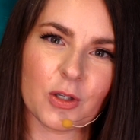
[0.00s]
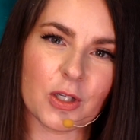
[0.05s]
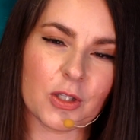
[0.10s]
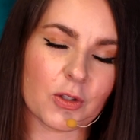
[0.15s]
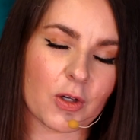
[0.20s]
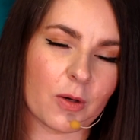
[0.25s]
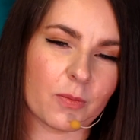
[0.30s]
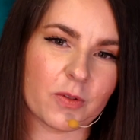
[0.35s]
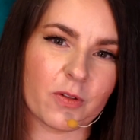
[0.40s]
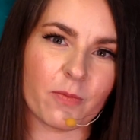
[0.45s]

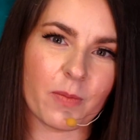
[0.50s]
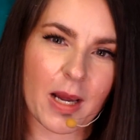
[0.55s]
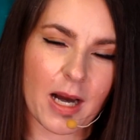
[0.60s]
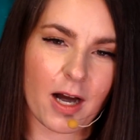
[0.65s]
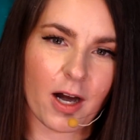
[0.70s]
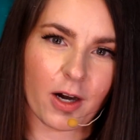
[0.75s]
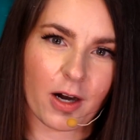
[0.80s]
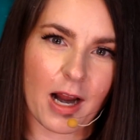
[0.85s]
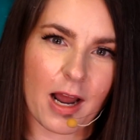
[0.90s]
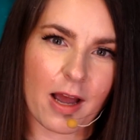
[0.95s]
descriptive
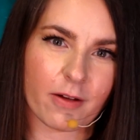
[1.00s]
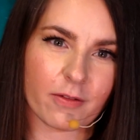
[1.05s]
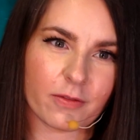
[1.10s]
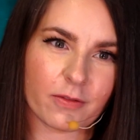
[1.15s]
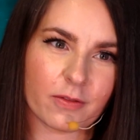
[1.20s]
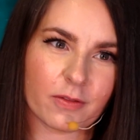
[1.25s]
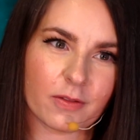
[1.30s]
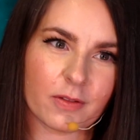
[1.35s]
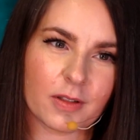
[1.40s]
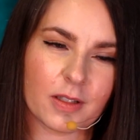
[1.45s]

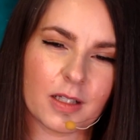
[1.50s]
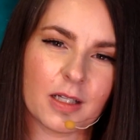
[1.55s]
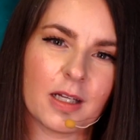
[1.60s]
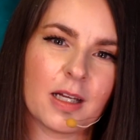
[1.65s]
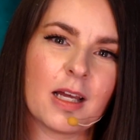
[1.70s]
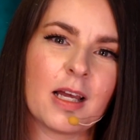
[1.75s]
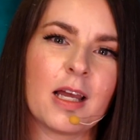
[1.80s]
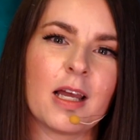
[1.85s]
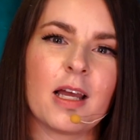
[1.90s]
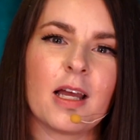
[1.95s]
paragraph.
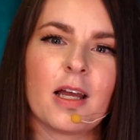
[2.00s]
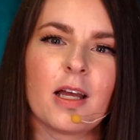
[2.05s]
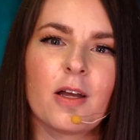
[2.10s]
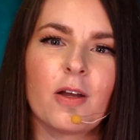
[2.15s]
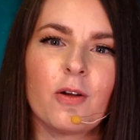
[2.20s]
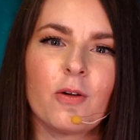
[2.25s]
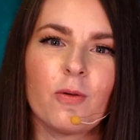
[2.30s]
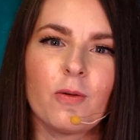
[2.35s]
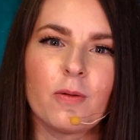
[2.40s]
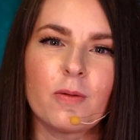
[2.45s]

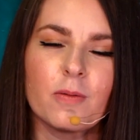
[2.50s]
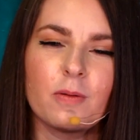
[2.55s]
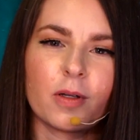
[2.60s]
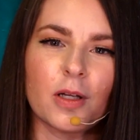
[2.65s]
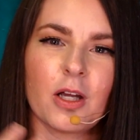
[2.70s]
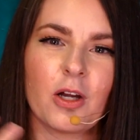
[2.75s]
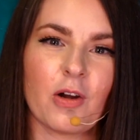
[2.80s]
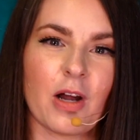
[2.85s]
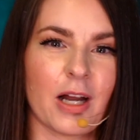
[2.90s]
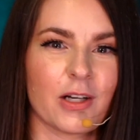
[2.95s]

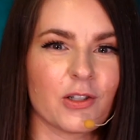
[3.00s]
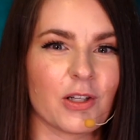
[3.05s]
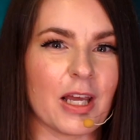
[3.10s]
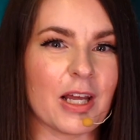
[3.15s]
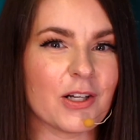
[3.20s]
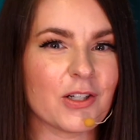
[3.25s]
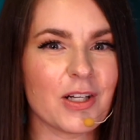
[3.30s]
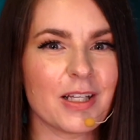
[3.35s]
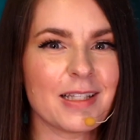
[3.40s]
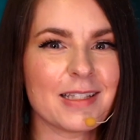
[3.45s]

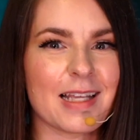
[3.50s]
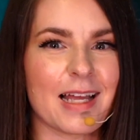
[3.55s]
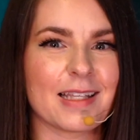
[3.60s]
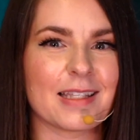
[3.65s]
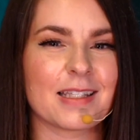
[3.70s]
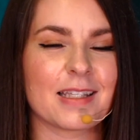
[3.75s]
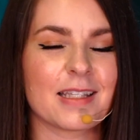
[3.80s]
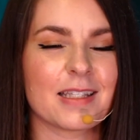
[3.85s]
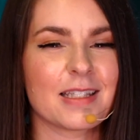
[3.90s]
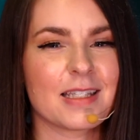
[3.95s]
Congratulations,
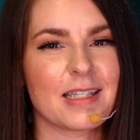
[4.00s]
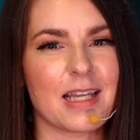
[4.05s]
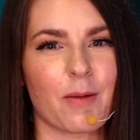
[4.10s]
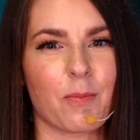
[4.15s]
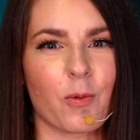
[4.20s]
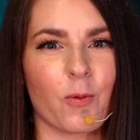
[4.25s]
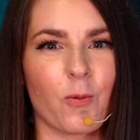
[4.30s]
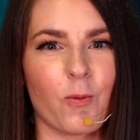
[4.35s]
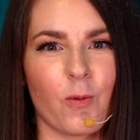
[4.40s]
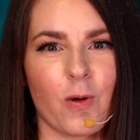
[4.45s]
that's
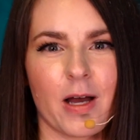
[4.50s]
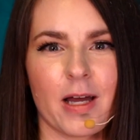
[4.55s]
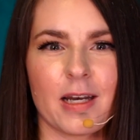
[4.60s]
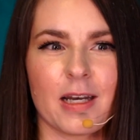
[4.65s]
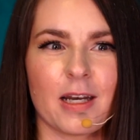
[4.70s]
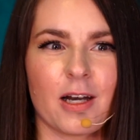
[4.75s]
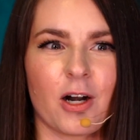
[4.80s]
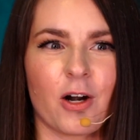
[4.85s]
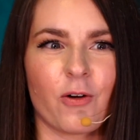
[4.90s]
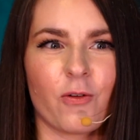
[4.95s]
step 1
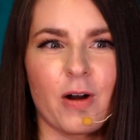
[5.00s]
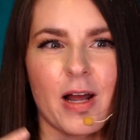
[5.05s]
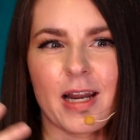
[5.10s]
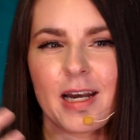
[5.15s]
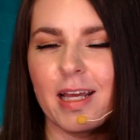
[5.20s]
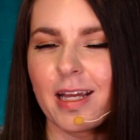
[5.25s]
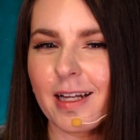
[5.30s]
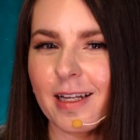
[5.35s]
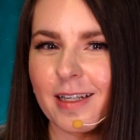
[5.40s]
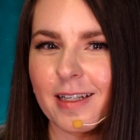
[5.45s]
in our
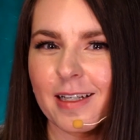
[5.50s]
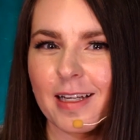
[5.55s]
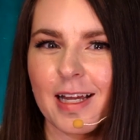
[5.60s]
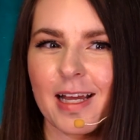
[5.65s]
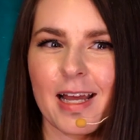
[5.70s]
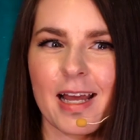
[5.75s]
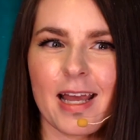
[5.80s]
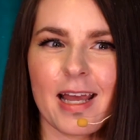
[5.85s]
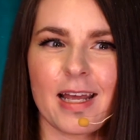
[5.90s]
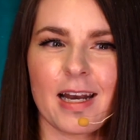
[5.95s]
writing.
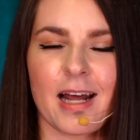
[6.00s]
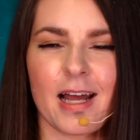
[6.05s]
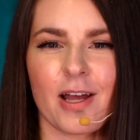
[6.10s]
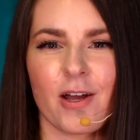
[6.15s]
And I